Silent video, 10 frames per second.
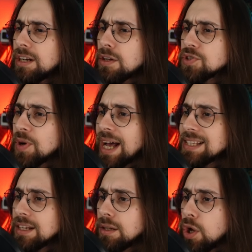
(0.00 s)
it also
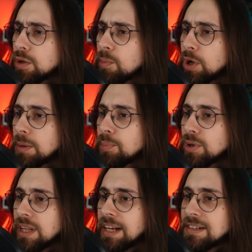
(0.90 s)
has a lot more
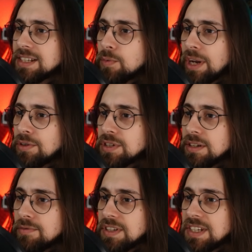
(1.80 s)
input latency when
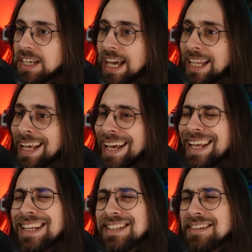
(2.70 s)
using VSync and it
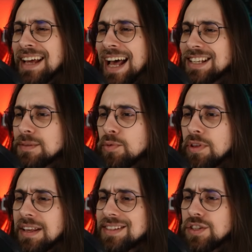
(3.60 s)
isn't as smooth
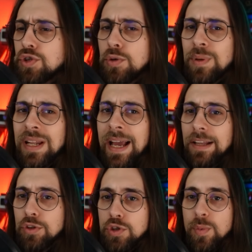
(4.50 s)
as it should be like I
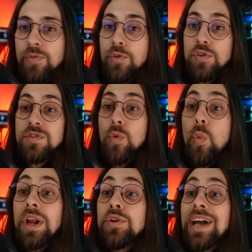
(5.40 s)
told you before. So
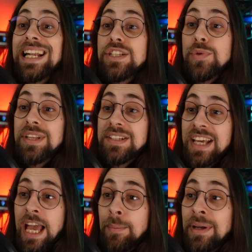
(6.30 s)
what you can do in this
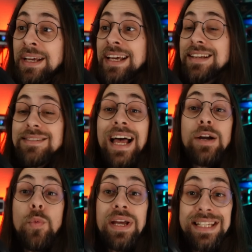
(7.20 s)
game is
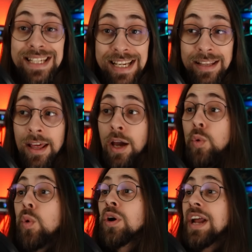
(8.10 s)
like we did
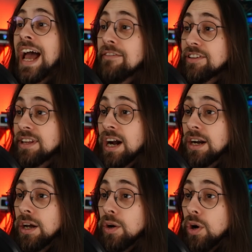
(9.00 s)
on Avatar.
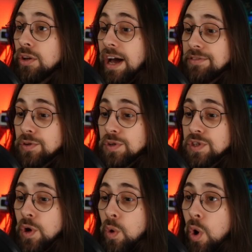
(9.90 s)
All you have to do is
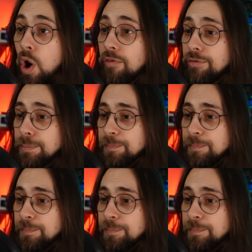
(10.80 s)
go off,